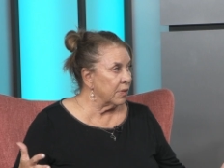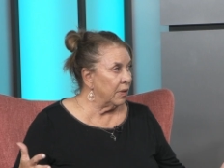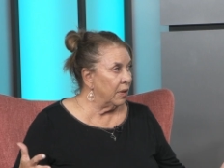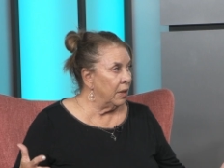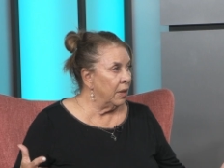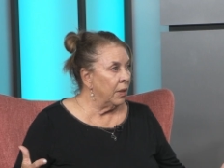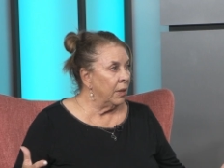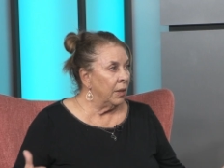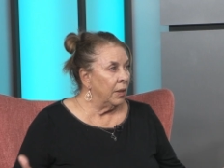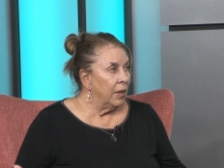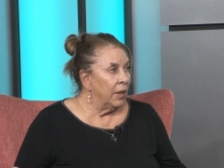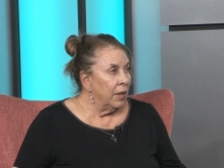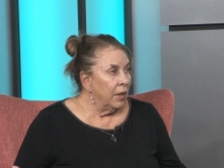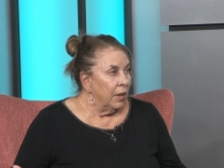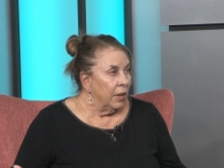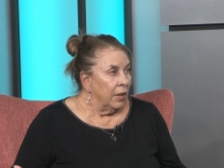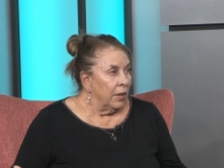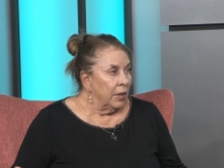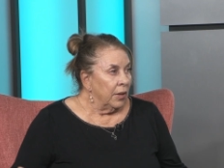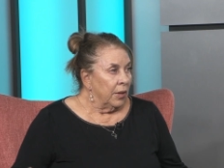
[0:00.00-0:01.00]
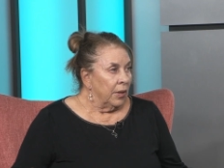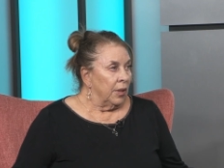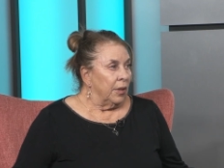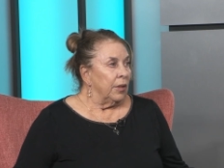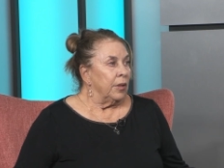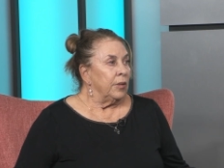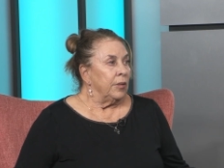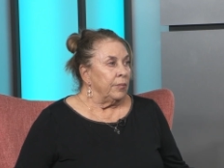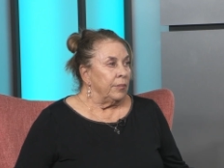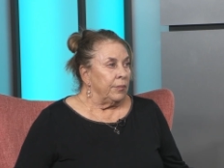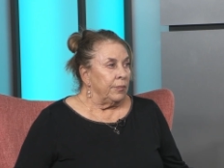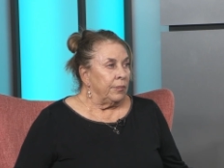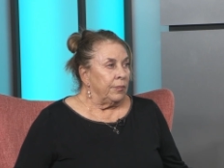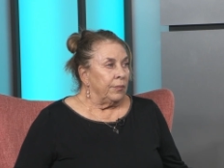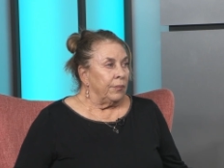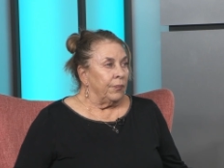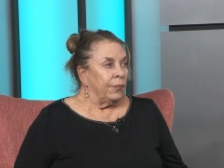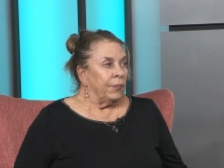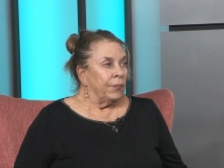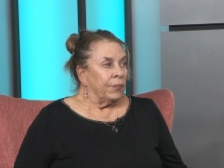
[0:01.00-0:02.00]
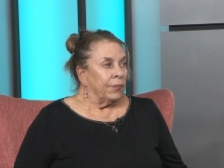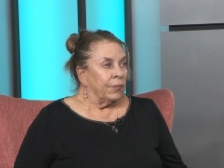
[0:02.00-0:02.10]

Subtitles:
And that's usually around a football school.